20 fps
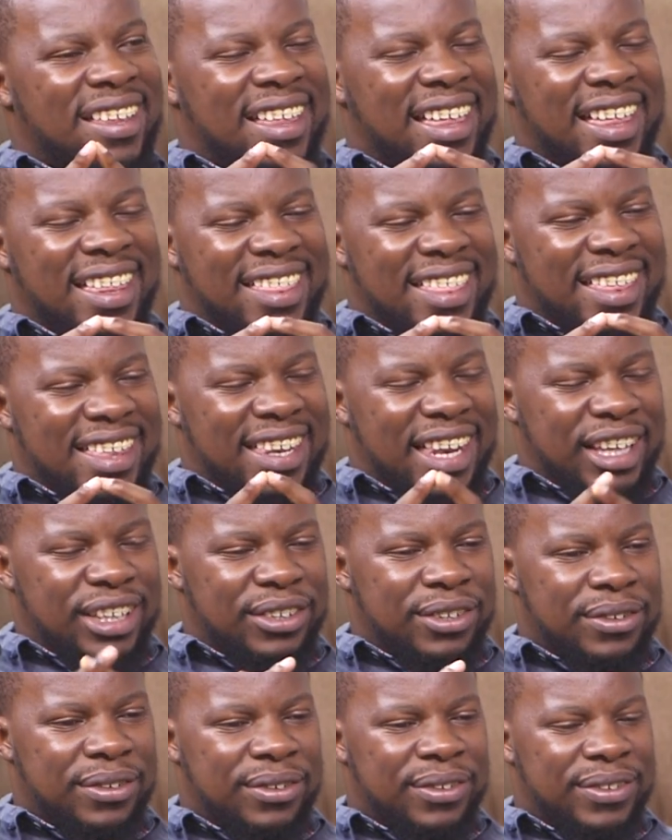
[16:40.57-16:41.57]

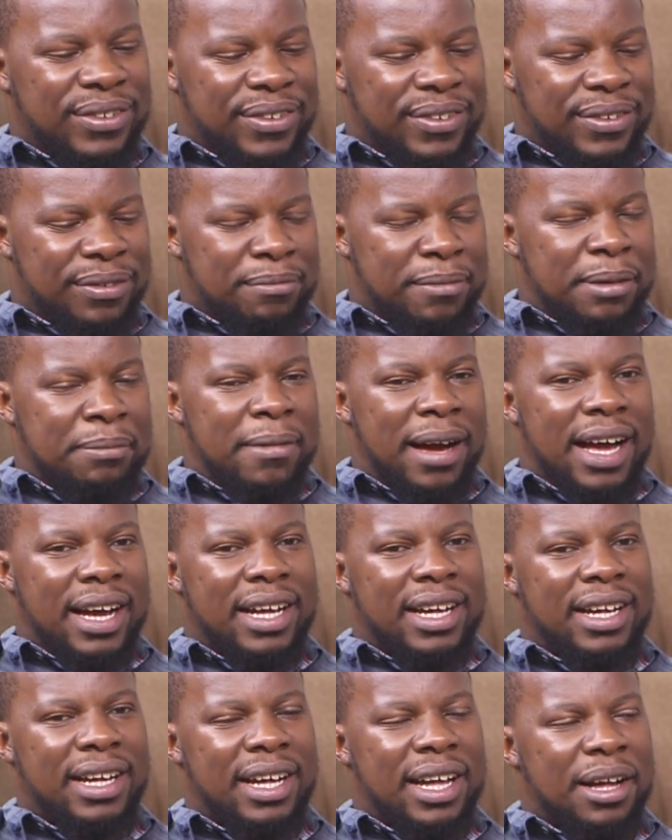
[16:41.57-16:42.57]
Nice to be
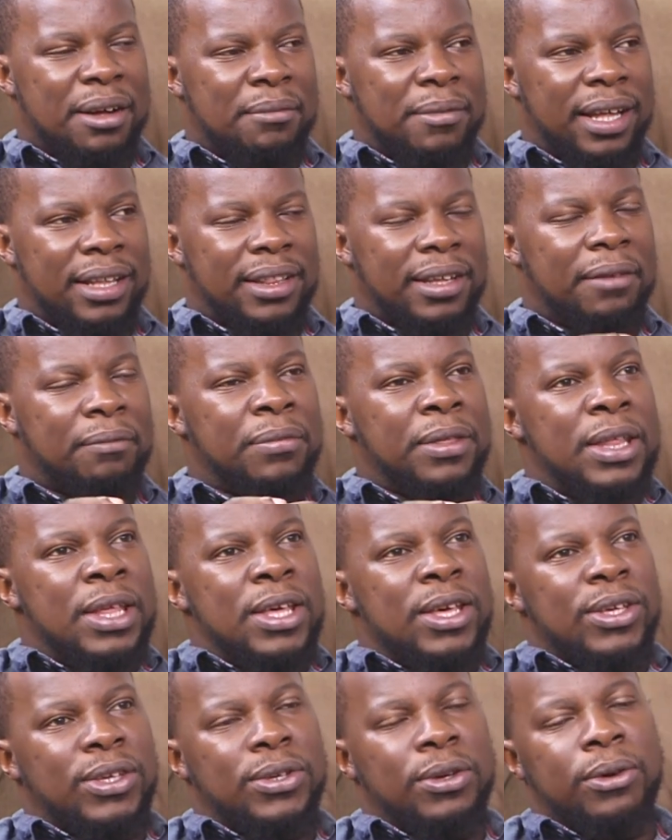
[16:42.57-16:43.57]
back, Martha.
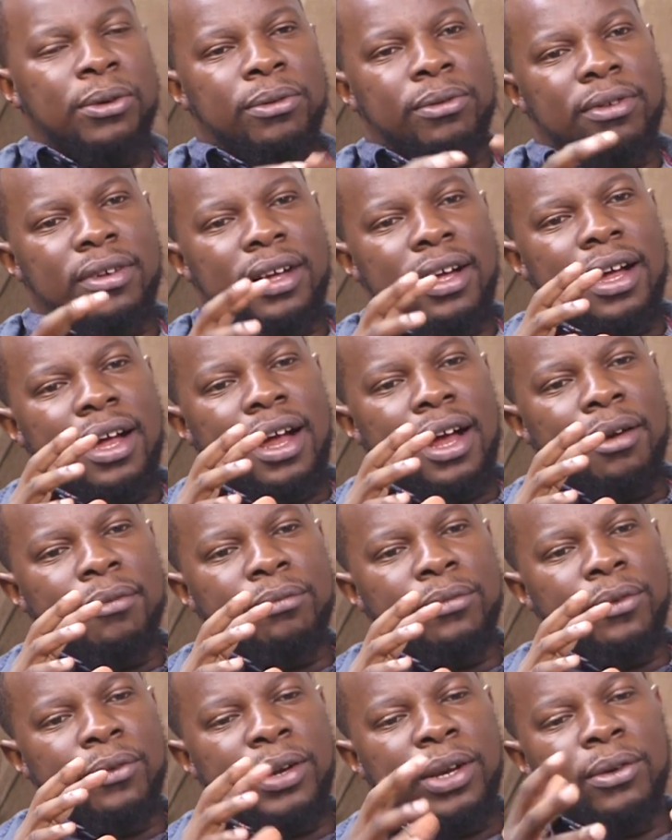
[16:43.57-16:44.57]
So
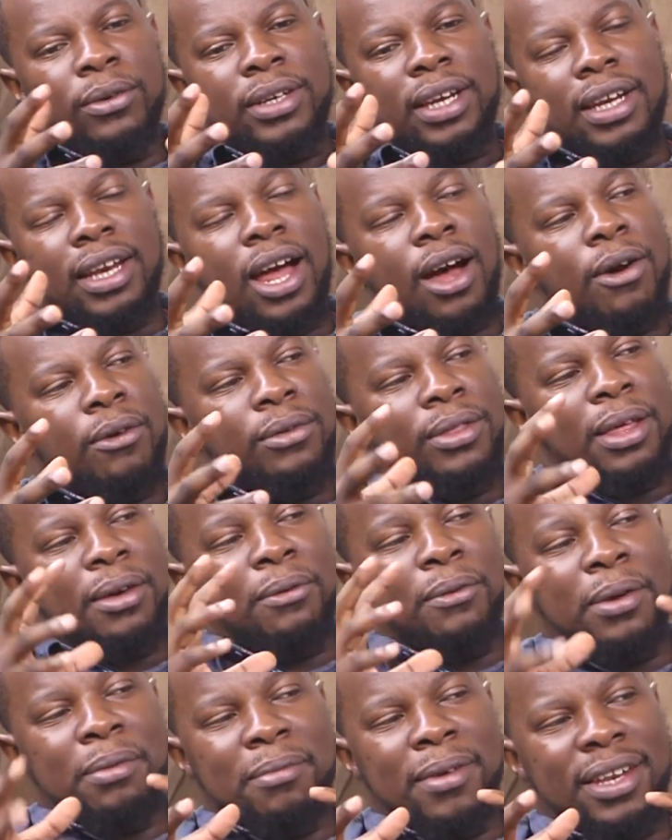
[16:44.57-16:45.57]
we looked at how
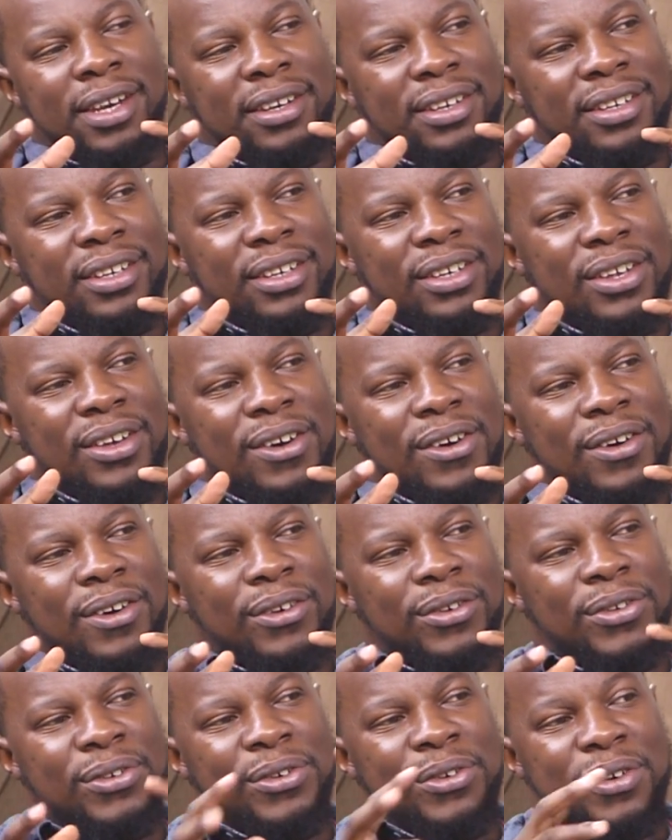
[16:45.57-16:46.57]
the women
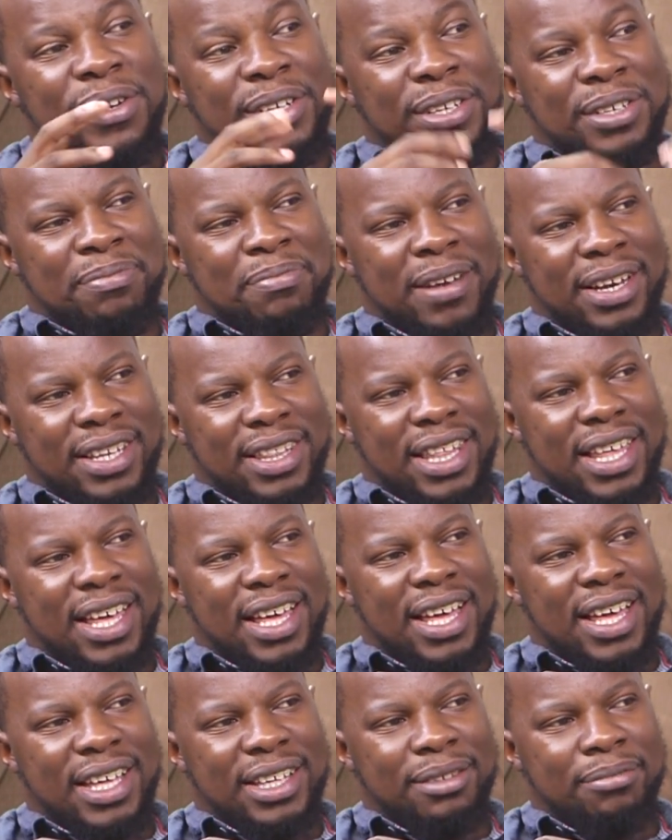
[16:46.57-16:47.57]
should respect
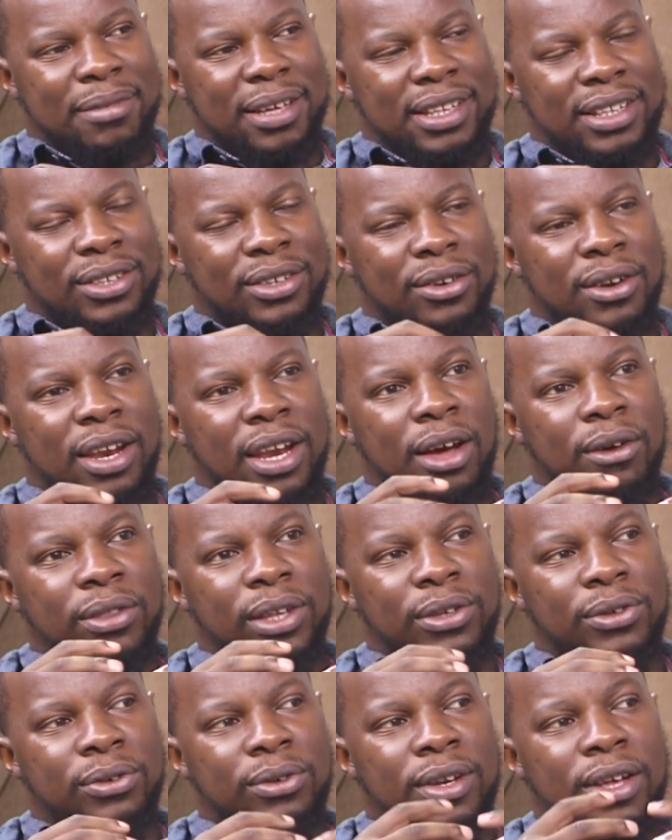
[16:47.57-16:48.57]
their husbands, you know, and how
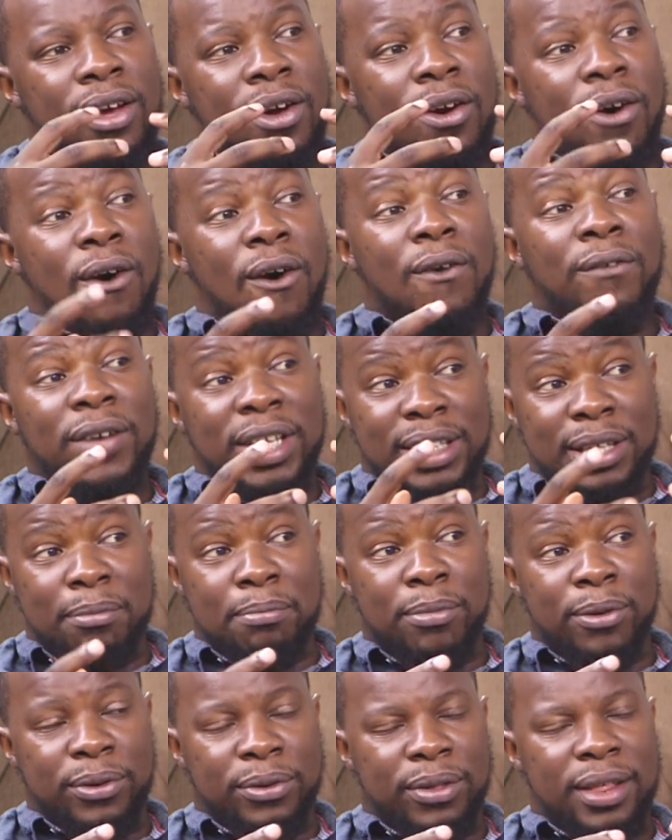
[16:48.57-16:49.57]
they should offer
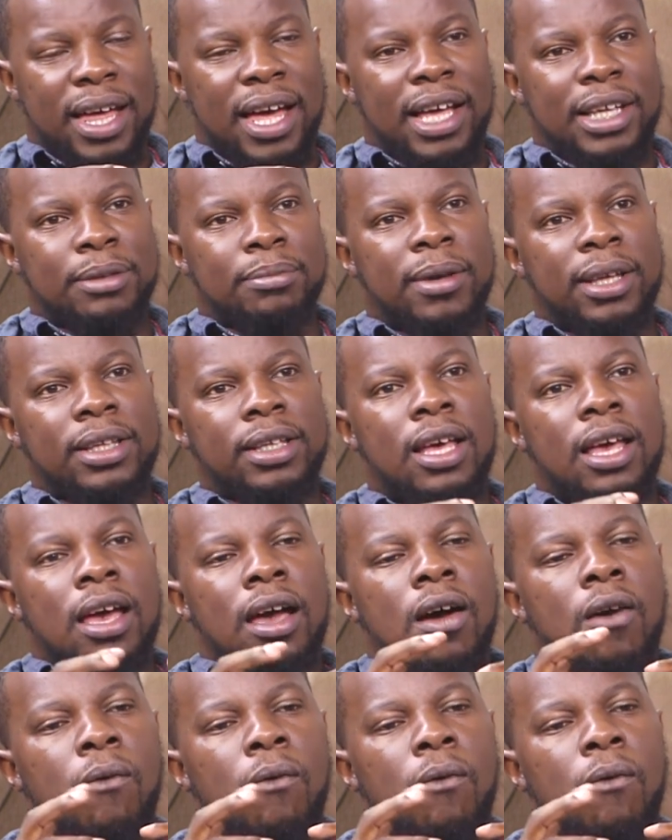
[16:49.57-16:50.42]
support to their husbands.